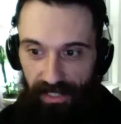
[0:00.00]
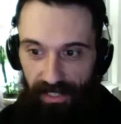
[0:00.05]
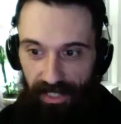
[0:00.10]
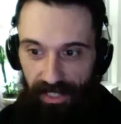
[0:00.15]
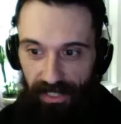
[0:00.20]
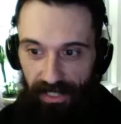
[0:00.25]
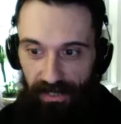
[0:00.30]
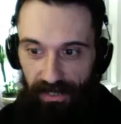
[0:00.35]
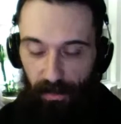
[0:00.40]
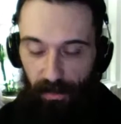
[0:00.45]

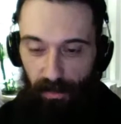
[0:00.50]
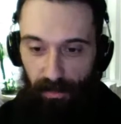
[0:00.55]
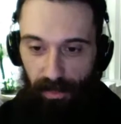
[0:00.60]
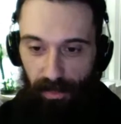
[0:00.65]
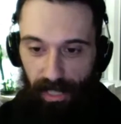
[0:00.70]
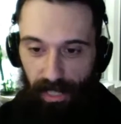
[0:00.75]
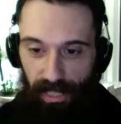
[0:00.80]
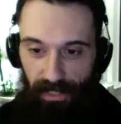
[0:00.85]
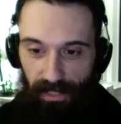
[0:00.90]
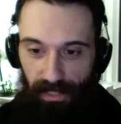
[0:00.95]
that you
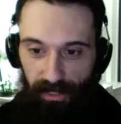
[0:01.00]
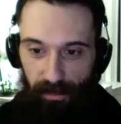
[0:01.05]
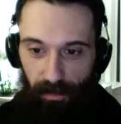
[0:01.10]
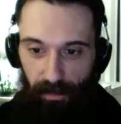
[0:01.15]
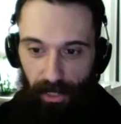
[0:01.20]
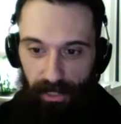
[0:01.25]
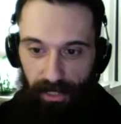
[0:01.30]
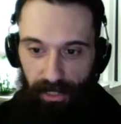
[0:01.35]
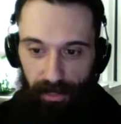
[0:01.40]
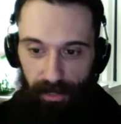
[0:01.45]
actually
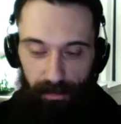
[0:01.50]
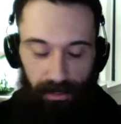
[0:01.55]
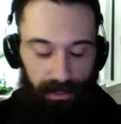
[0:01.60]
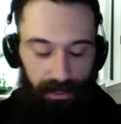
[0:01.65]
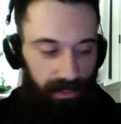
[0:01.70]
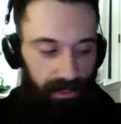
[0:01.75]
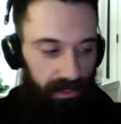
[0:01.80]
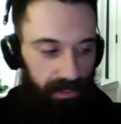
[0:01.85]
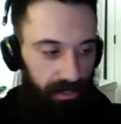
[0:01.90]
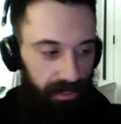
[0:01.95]
bought that book
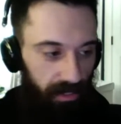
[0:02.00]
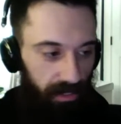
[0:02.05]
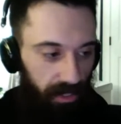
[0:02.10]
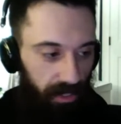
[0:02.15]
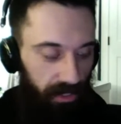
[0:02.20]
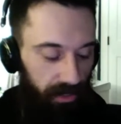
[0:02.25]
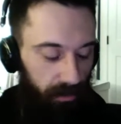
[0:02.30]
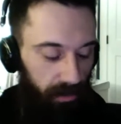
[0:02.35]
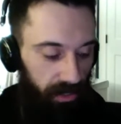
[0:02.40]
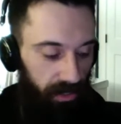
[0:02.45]
to
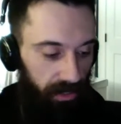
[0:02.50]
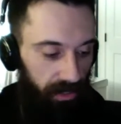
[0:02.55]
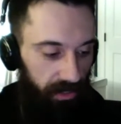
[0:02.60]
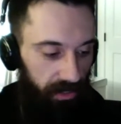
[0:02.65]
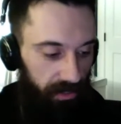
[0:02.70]
taunt him with it.